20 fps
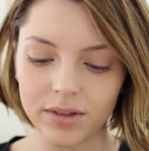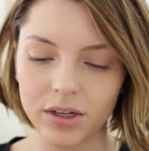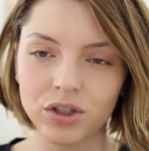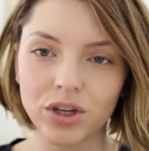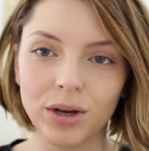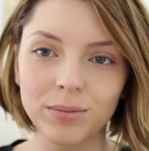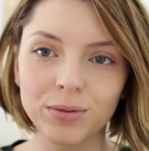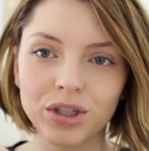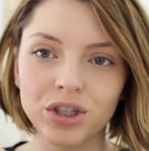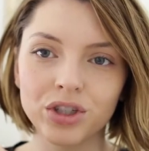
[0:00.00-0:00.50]

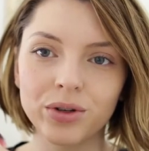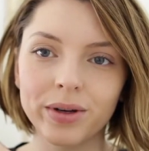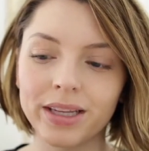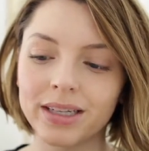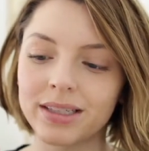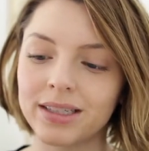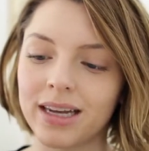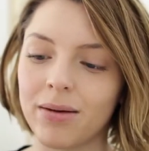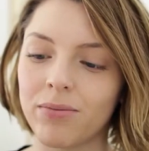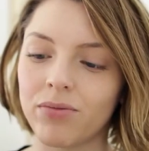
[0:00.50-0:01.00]
So I'm just doing
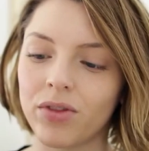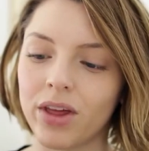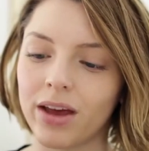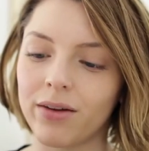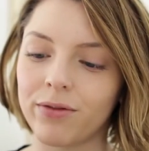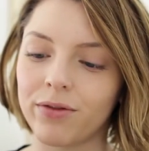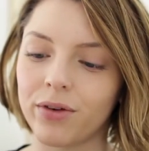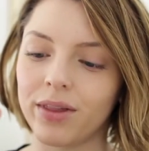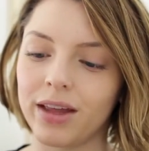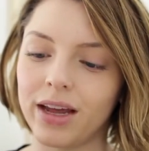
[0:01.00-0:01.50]
the same
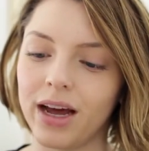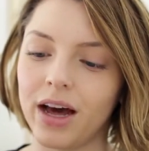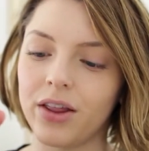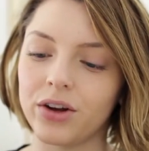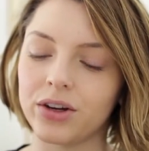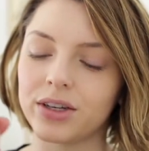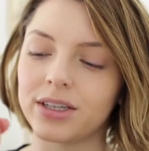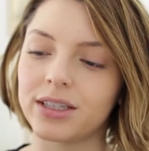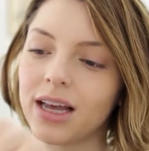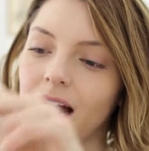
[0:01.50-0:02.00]
thing for the
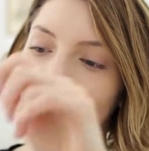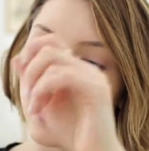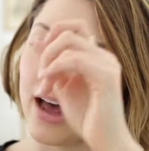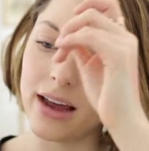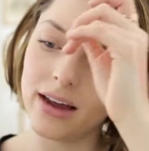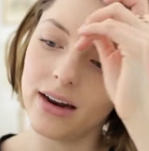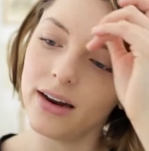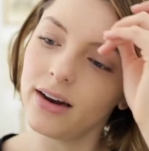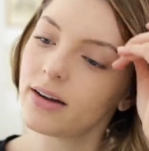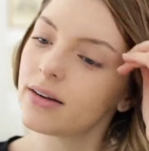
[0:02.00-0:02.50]
other
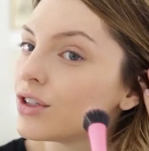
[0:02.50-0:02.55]
side.